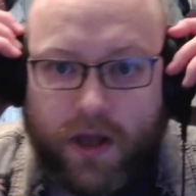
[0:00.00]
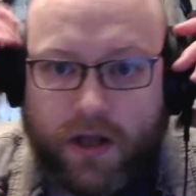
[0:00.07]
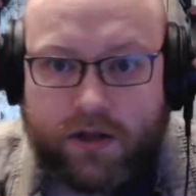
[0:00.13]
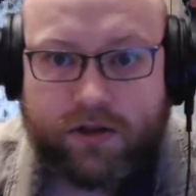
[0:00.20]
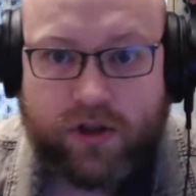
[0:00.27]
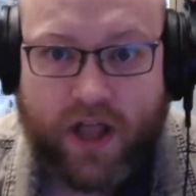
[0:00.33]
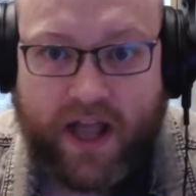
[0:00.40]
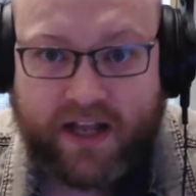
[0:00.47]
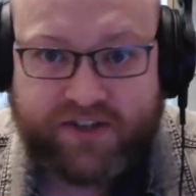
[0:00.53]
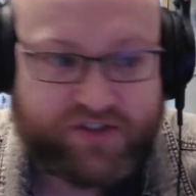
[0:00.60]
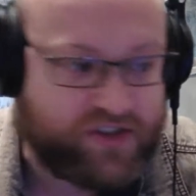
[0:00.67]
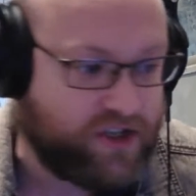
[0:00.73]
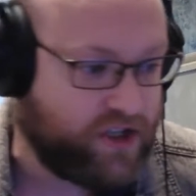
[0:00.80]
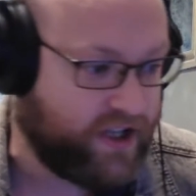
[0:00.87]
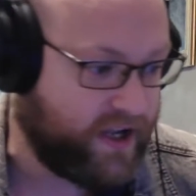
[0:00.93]
Let's
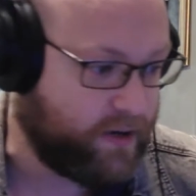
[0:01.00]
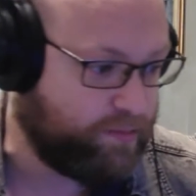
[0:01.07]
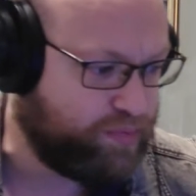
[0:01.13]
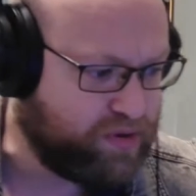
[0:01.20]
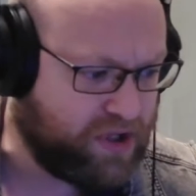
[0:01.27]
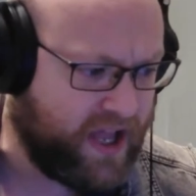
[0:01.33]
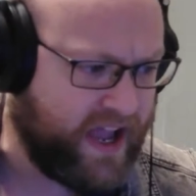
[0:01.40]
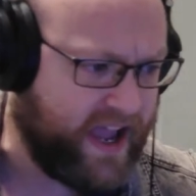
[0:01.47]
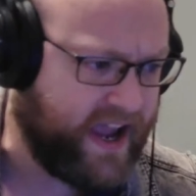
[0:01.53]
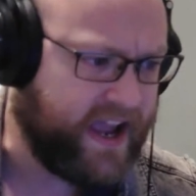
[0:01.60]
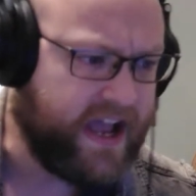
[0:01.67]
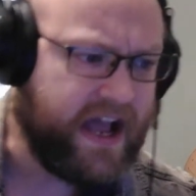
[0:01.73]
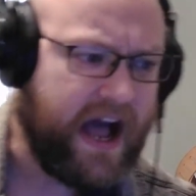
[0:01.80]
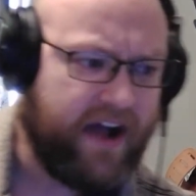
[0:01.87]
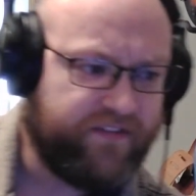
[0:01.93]
click play.
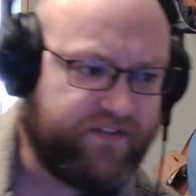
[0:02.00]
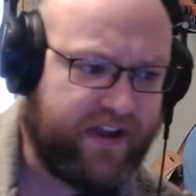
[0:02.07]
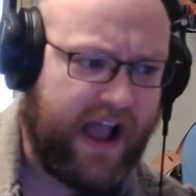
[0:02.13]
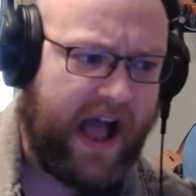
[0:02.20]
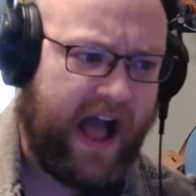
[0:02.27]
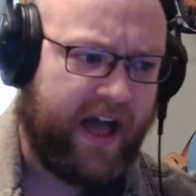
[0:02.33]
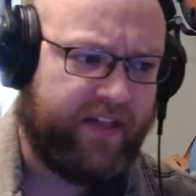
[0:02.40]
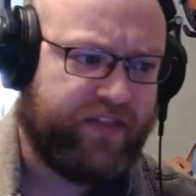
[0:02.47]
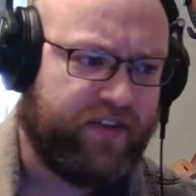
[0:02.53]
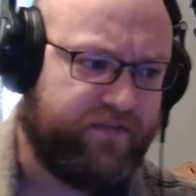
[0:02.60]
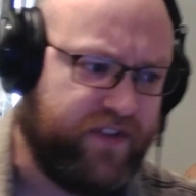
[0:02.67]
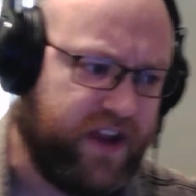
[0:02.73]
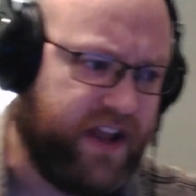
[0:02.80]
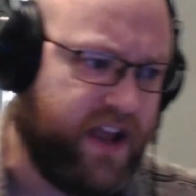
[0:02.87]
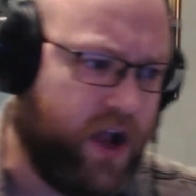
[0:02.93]
I've got the
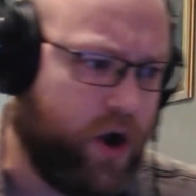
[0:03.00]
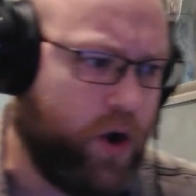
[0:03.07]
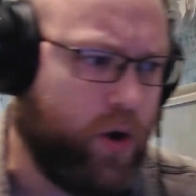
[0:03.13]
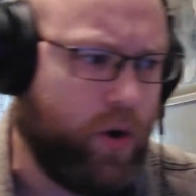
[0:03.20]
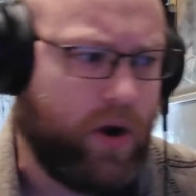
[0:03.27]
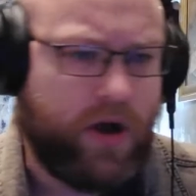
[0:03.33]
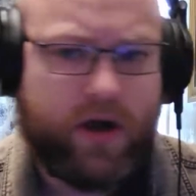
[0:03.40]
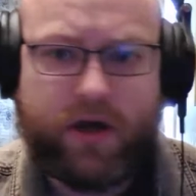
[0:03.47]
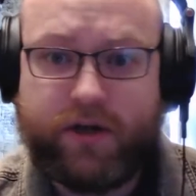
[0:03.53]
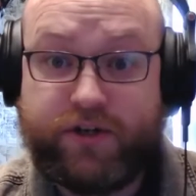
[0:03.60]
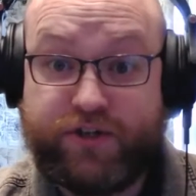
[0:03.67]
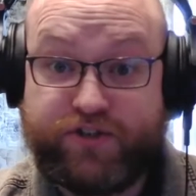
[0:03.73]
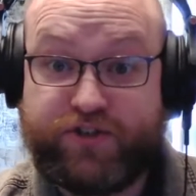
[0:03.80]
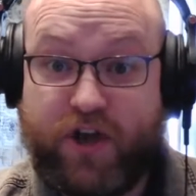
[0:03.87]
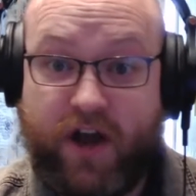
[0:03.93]
video
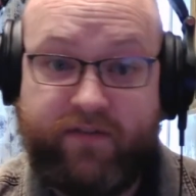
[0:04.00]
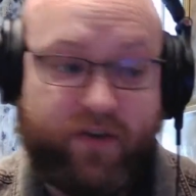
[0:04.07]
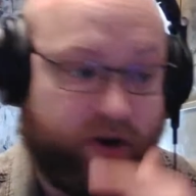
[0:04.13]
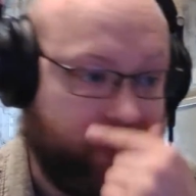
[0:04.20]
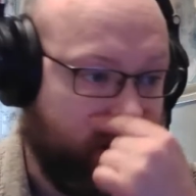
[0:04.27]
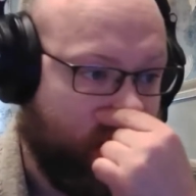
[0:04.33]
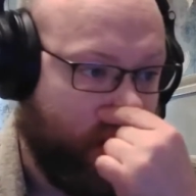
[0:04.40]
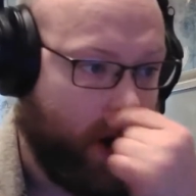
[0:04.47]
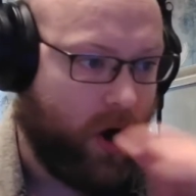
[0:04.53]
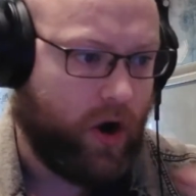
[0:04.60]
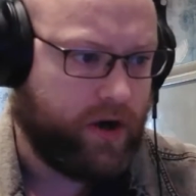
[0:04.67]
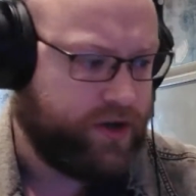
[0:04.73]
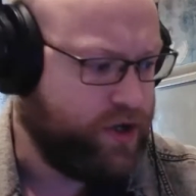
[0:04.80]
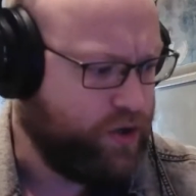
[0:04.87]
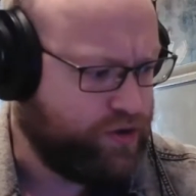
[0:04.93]
discovered
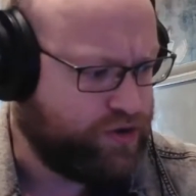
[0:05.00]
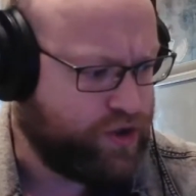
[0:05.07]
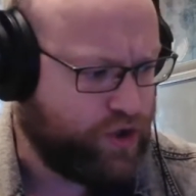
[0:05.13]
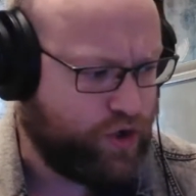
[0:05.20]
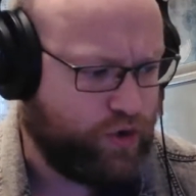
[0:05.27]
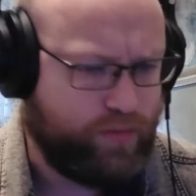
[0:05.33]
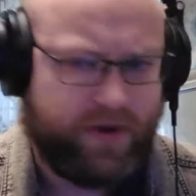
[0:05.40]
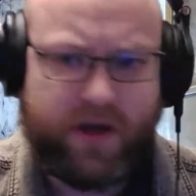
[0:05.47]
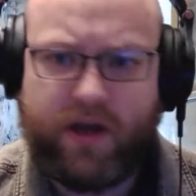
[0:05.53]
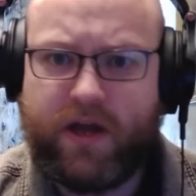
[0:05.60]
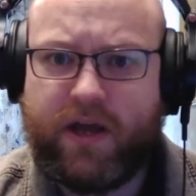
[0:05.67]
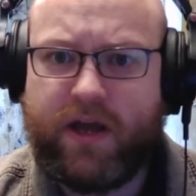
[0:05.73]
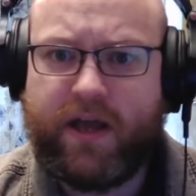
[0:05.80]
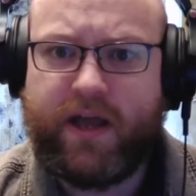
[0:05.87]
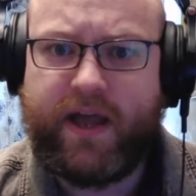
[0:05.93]
on YouTube
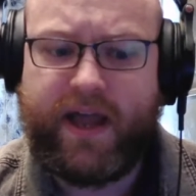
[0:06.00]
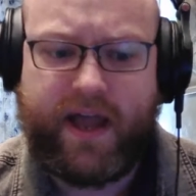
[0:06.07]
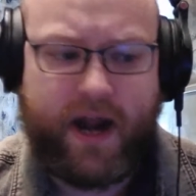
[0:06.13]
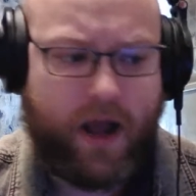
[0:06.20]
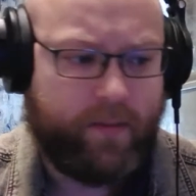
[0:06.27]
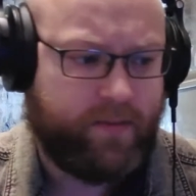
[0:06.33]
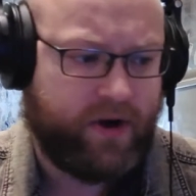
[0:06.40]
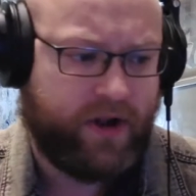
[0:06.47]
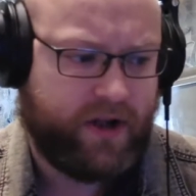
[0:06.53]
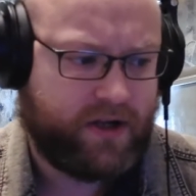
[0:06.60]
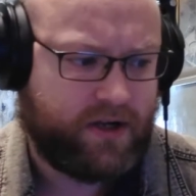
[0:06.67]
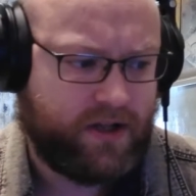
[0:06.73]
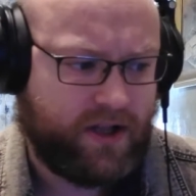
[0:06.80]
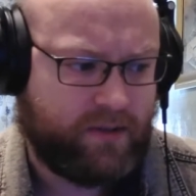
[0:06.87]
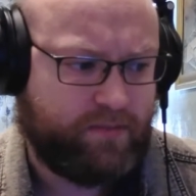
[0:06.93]
and I'm going to
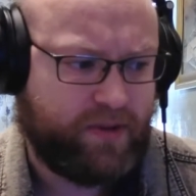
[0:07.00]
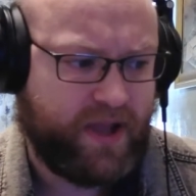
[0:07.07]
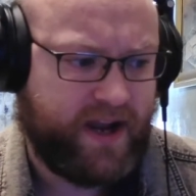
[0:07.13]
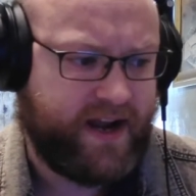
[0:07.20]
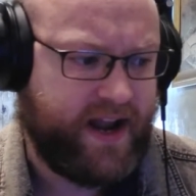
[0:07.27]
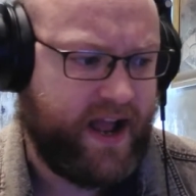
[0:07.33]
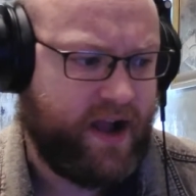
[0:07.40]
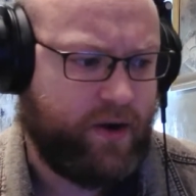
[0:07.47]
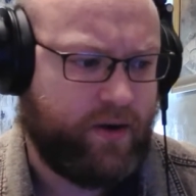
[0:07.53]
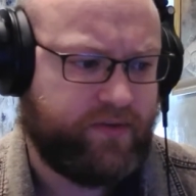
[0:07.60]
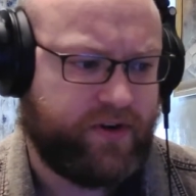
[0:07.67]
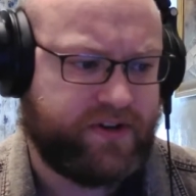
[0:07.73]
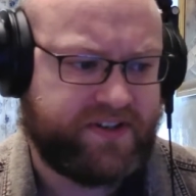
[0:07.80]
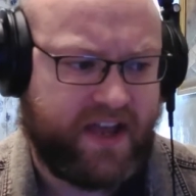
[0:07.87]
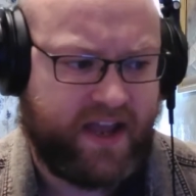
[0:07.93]
click play now.
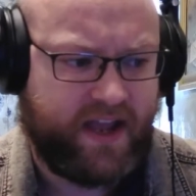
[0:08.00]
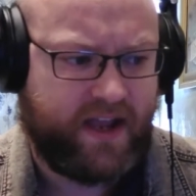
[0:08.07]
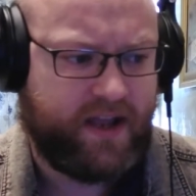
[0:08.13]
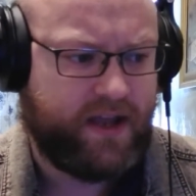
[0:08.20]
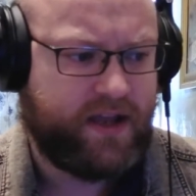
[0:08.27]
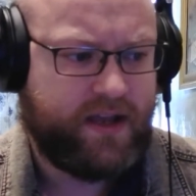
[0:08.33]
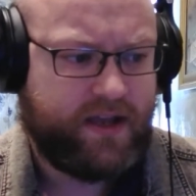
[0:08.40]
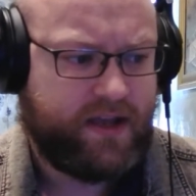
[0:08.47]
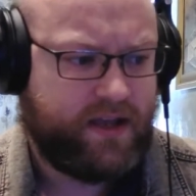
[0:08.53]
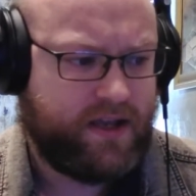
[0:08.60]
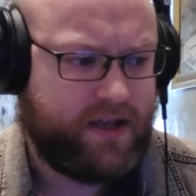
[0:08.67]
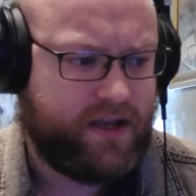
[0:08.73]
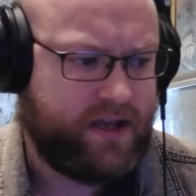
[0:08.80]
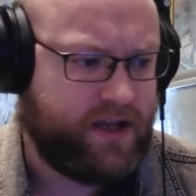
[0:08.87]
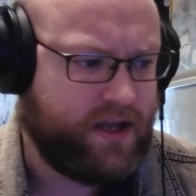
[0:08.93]
There's a
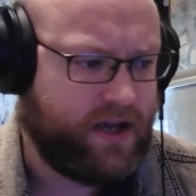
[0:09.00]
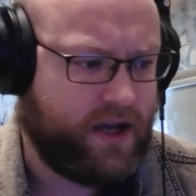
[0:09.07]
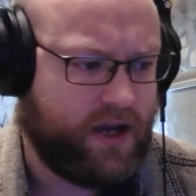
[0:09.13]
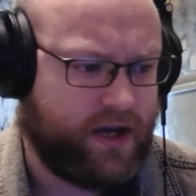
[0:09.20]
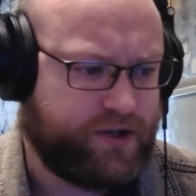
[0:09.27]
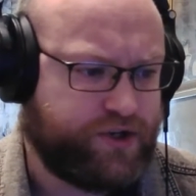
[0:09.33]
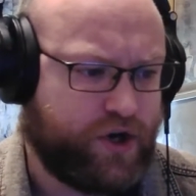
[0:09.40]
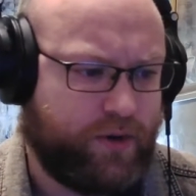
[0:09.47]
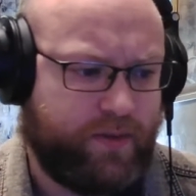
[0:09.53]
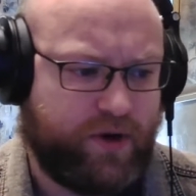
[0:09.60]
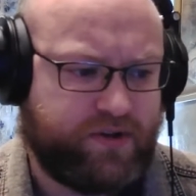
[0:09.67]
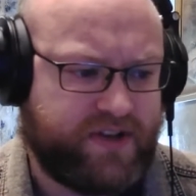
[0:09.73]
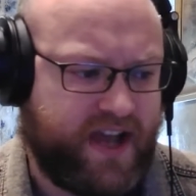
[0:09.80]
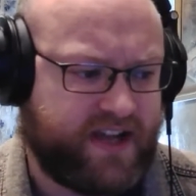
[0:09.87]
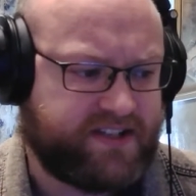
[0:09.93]
uh,
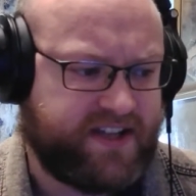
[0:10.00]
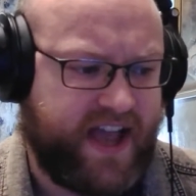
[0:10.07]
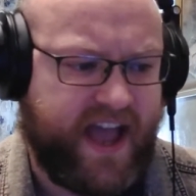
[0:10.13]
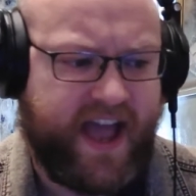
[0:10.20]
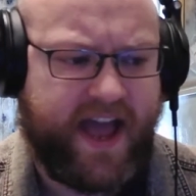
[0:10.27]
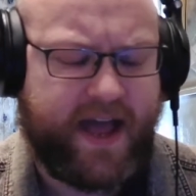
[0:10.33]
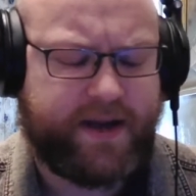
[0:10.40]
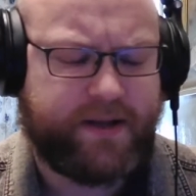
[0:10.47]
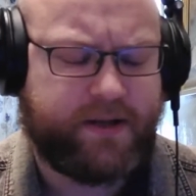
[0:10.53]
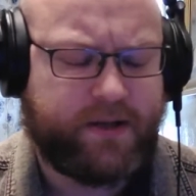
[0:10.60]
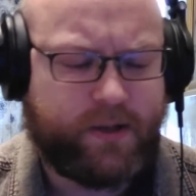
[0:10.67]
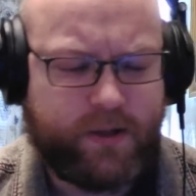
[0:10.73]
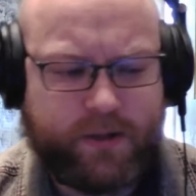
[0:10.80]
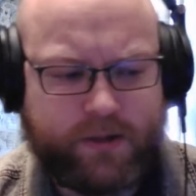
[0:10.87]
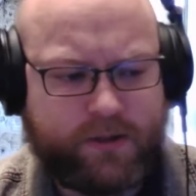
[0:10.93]
TurboTax ad
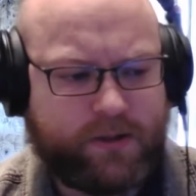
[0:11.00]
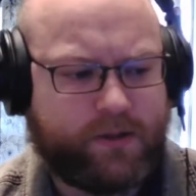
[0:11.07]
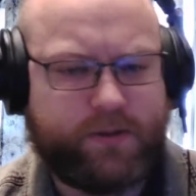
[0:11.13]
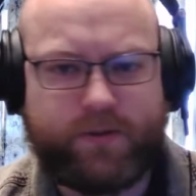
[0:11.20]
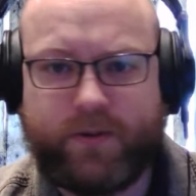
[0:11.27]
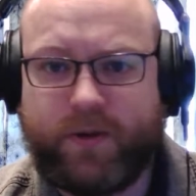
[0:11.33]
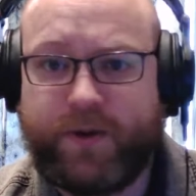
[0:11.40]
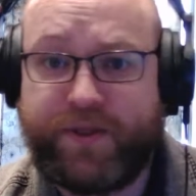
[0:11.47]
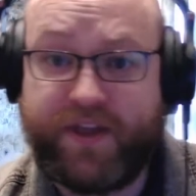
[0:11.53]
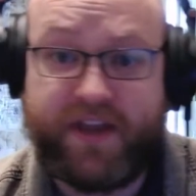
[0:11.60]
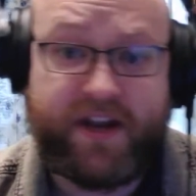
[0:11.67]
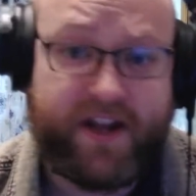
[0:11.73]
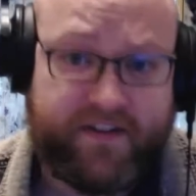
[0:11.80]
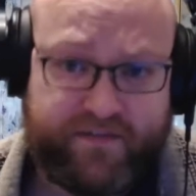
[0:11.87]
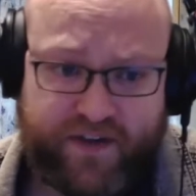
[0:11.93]
with
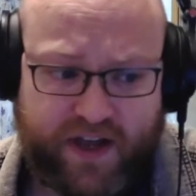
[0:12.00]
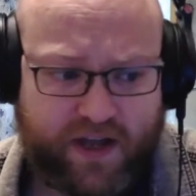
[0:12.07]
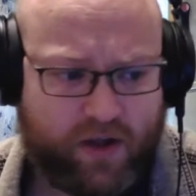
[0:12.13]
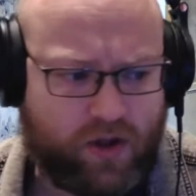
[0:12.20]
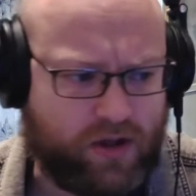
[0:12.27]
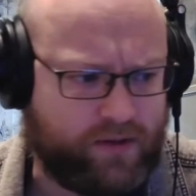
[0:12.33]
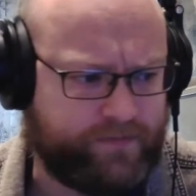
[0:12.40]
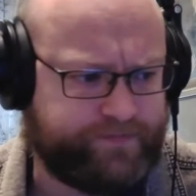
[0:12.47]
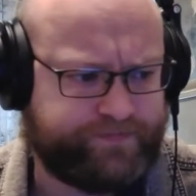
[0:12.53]
N F L.